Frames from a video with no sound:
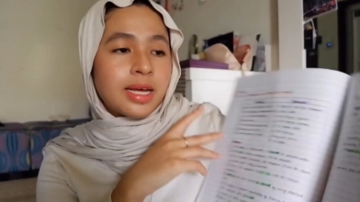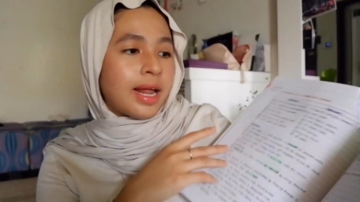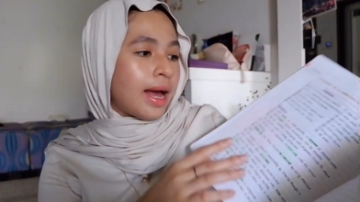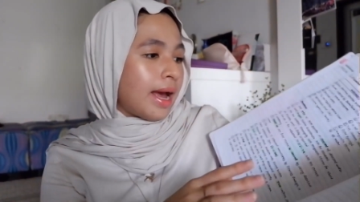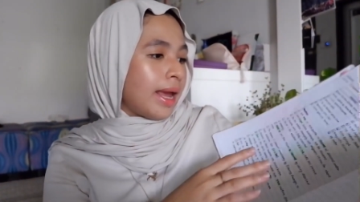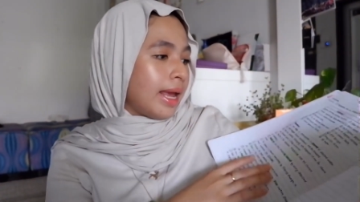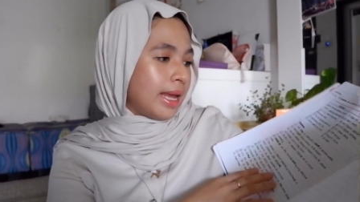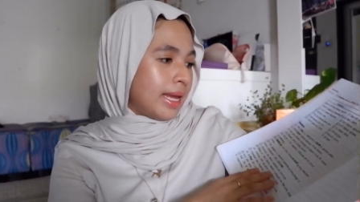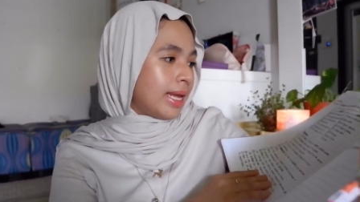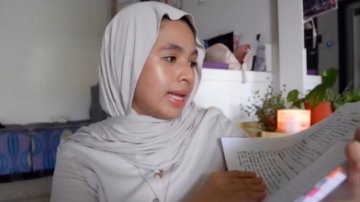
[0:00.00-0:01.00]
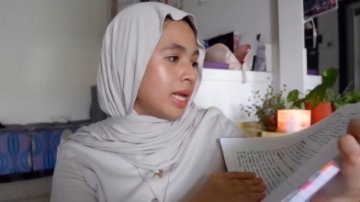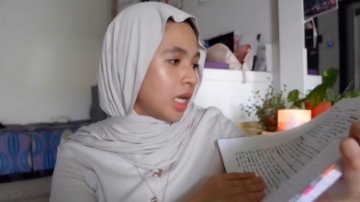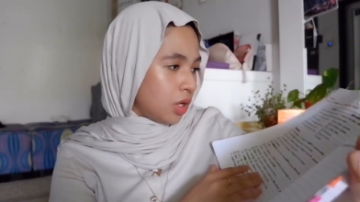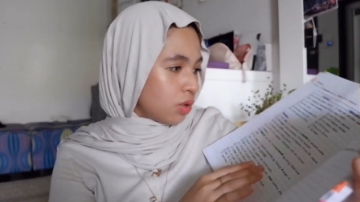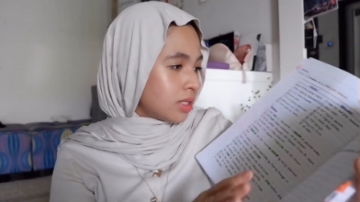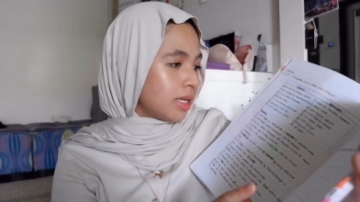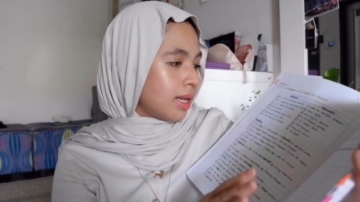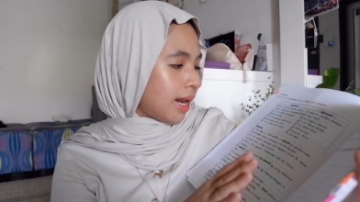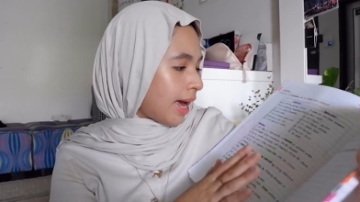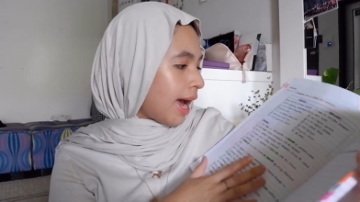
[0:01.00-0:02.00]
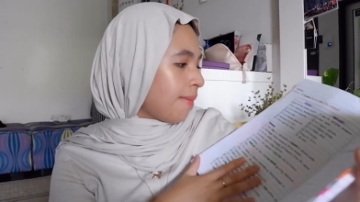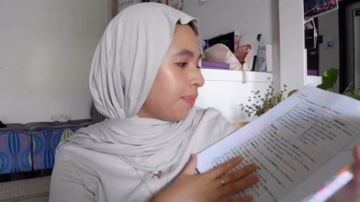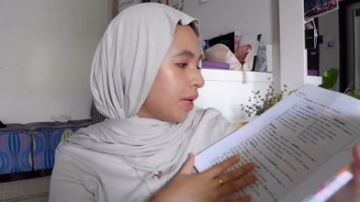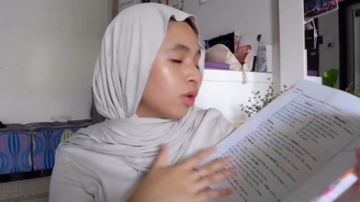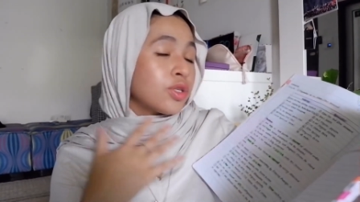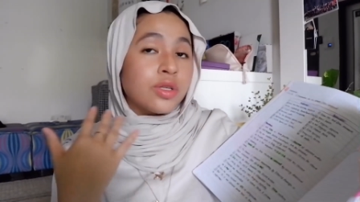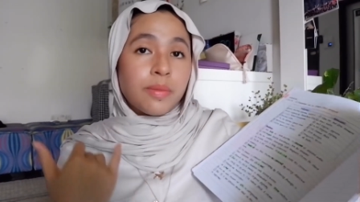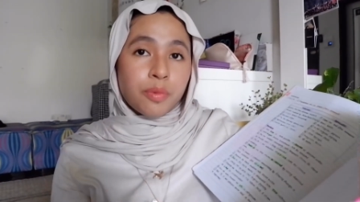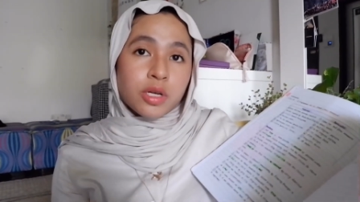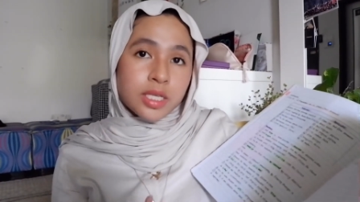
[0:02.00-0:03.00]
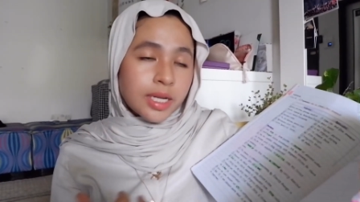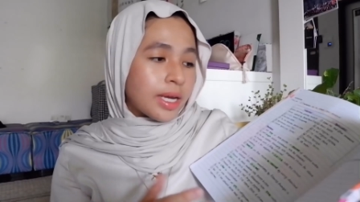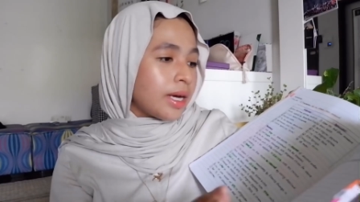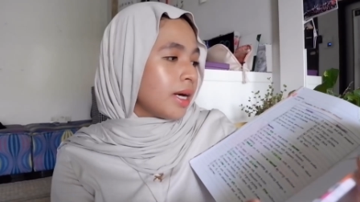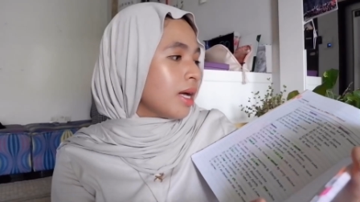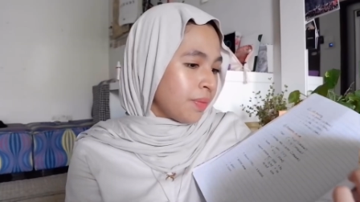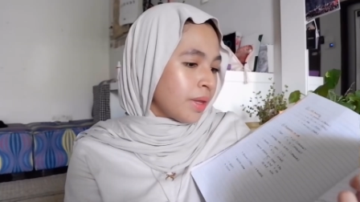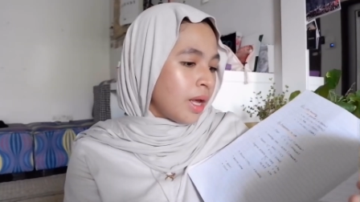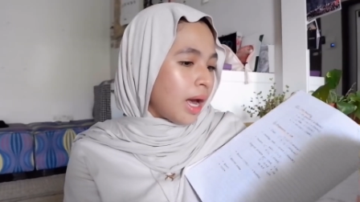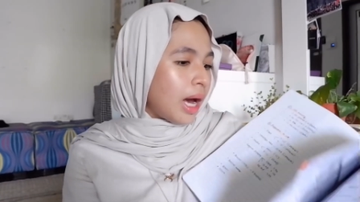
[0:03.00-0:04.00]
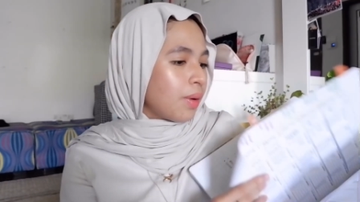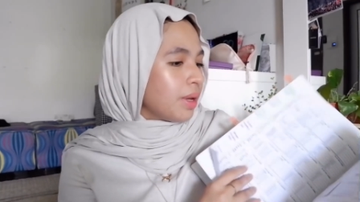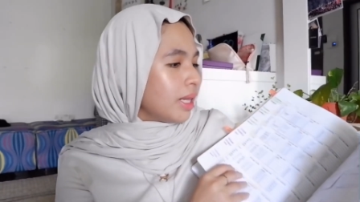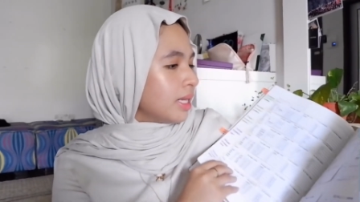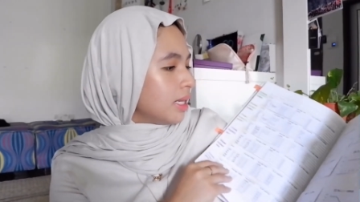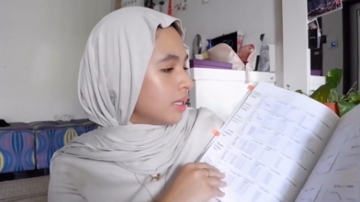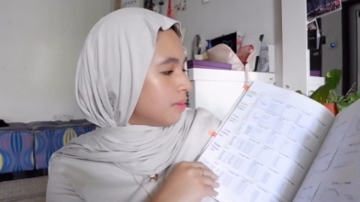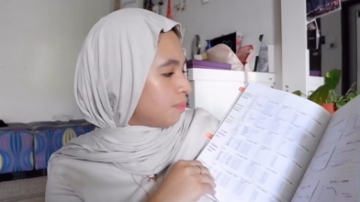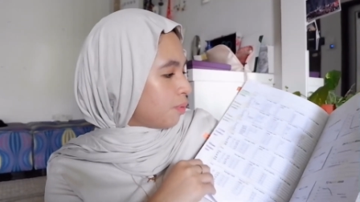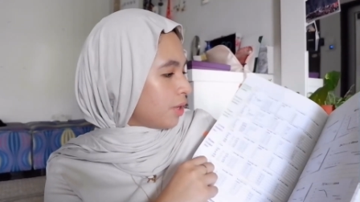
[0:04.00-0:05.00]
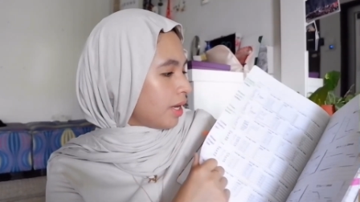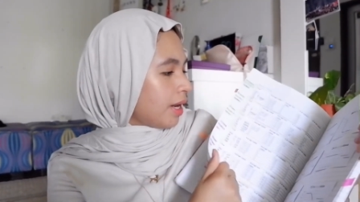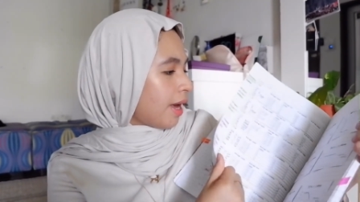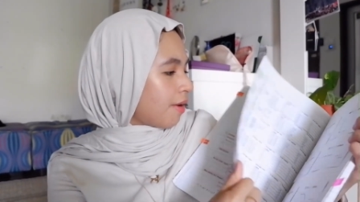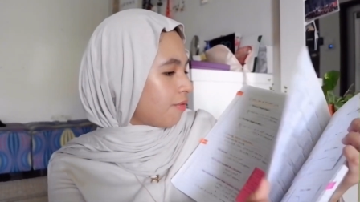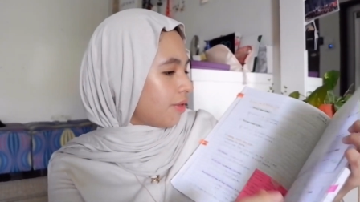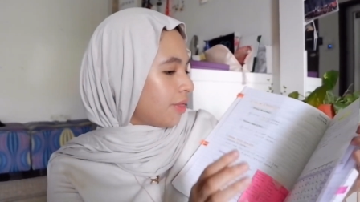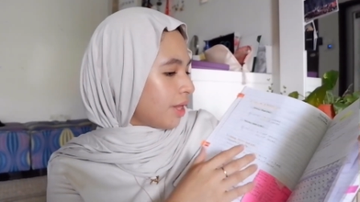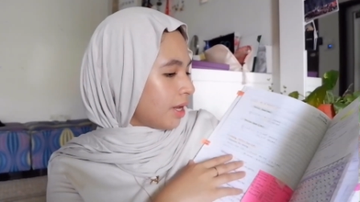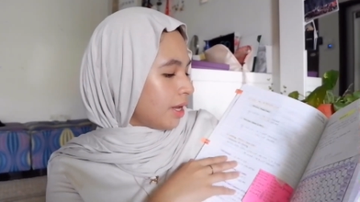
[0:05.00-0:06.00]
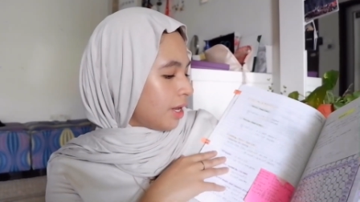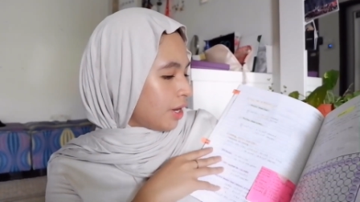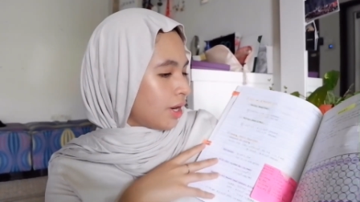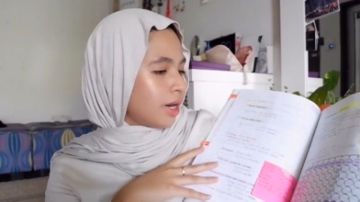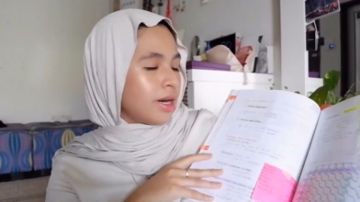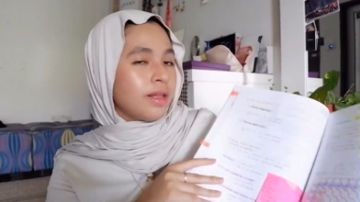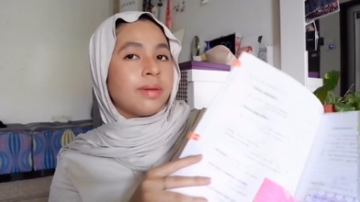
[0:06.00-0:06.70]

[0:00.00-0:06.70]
that I use in the lab, and also the procedure. I will put it everything here.